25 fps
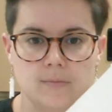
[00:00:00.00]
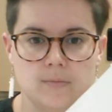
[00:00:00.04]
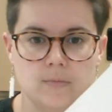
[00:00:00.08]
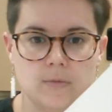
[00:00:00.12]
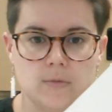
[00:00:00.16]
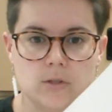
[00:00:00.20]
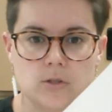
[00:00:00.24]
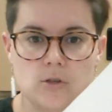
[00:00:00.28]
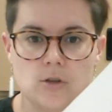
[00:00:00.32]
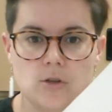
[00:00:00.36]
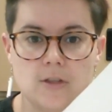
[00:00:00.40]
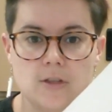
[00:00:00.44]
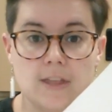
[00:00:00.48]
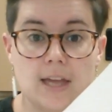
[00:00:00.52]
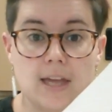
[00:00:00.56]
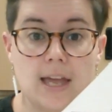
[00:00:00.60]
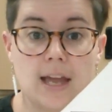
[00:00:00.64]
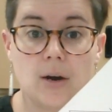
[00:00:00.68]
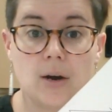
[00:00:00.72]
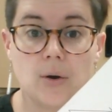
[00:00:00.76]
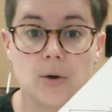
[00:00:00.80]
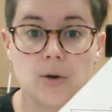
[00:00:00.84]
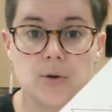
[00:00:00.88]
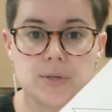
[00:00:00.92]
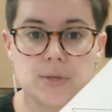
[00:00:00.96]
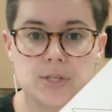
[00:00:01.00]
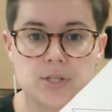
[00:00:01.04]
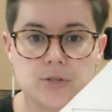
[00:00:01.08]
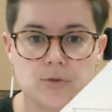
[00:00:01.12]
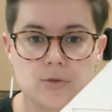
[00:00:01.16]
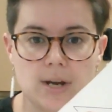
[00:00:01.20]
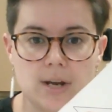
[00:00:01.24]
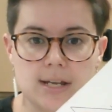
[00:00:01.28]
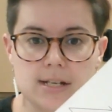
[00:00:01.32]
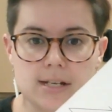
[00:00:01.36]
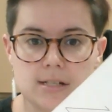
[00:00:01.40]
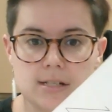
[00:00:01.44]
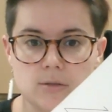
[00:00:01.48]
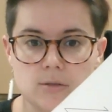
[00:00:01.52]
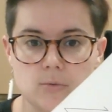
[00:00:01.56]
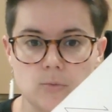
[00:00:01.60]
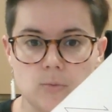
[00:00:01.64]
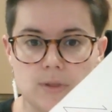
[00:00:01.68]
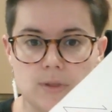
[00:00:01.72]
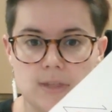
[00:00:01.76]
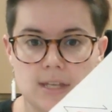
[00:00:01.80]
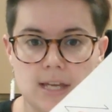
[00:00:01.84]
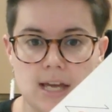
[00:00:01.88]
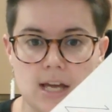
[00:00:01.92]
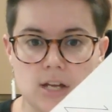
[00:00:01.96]
so that the arrow is straight
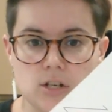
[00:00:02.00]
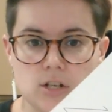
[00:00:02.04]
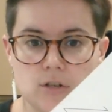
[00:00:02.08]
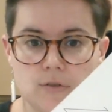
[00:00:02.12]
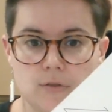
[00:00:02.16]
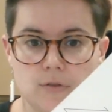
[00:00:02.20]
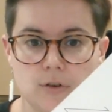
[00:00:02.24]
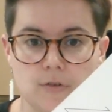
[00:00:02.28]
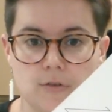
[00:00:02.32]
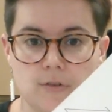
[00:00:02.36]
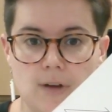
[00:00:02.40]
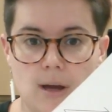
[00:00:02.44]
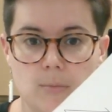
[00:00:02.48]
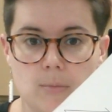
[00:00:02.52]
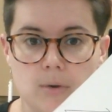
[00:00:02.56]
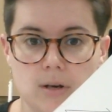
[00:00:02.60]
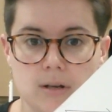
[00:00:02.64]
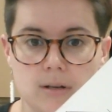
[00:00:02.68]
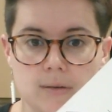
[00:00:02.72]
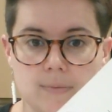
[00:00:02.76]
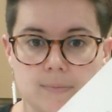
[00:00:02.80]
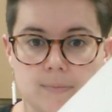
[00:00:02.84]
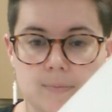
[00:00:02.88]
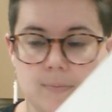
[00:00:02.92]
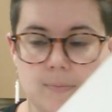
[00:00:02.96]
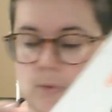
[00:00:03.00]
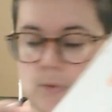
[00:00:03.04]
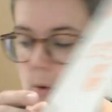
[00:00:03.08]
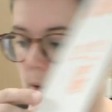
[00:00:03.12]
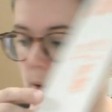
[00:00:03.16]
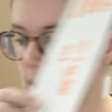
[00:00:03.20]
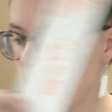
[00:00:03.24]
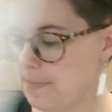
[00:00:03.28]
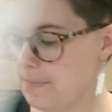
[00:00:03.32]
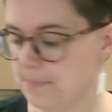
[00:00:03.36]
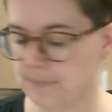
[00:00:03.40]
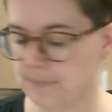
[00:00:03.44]
with the edge of your fabric, okay?